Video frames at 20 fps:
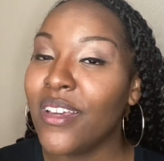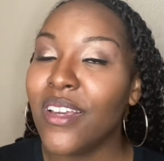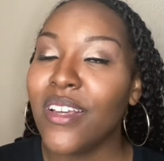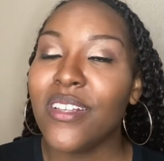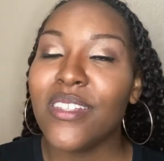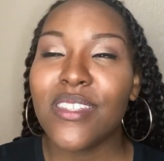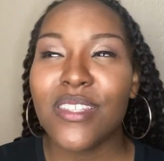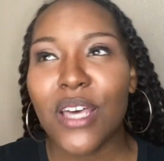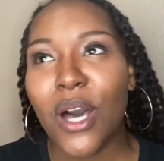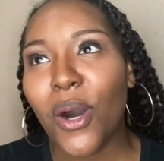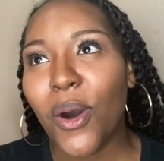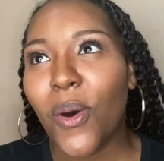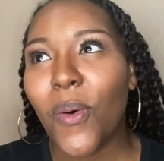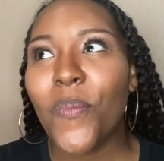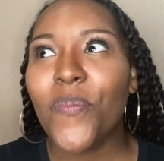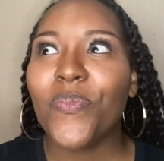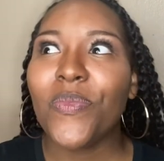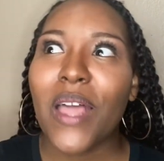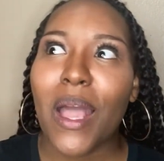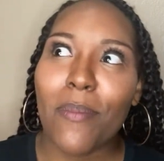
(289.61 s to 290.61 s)
So
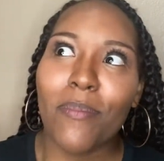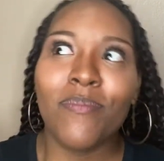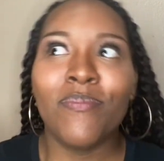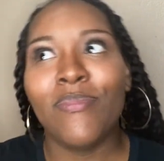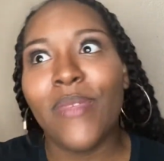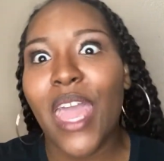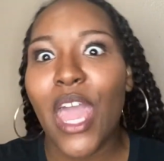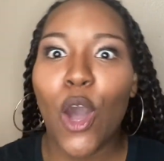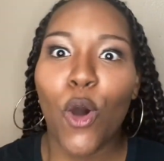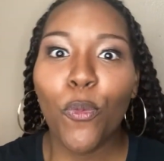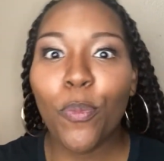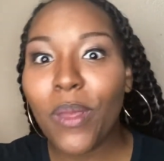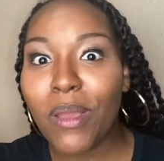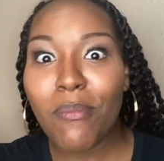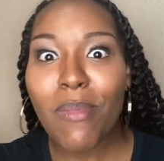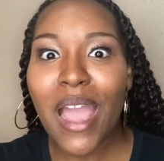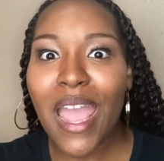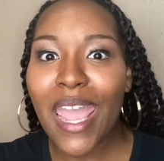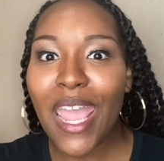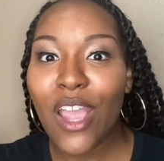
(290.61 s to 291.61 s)
I'm helping
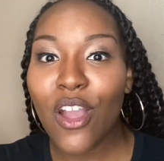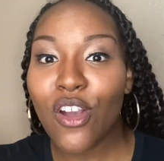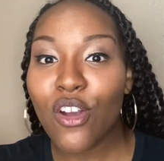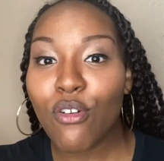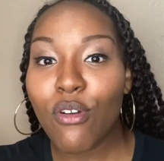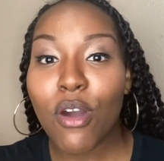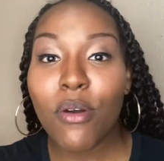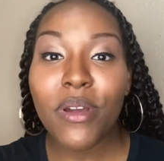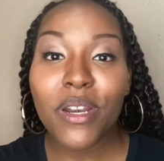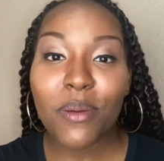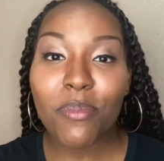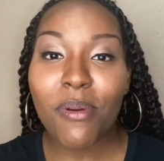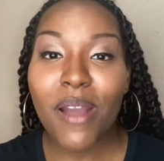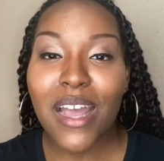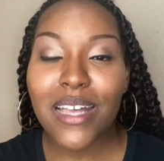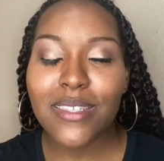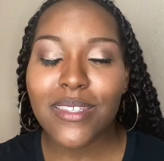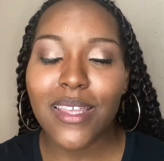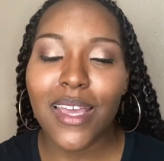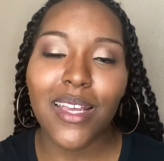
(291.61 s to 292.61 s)
my hair grow in the
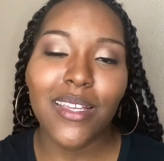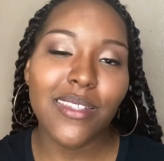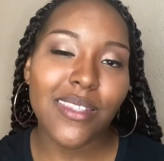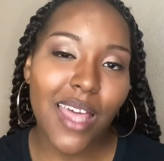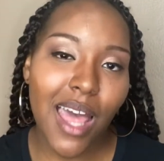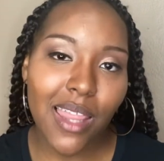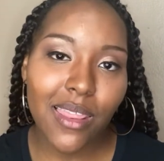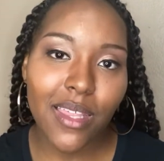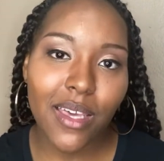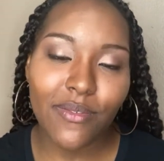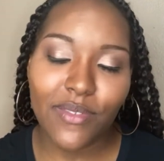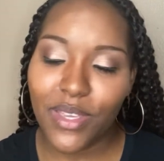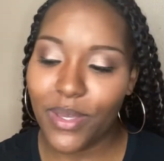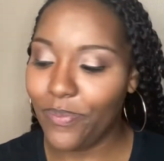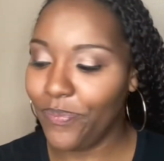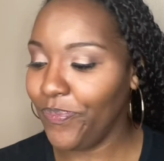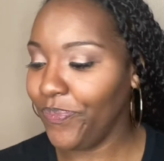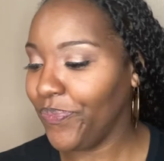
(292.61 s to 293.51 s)
process. I love it.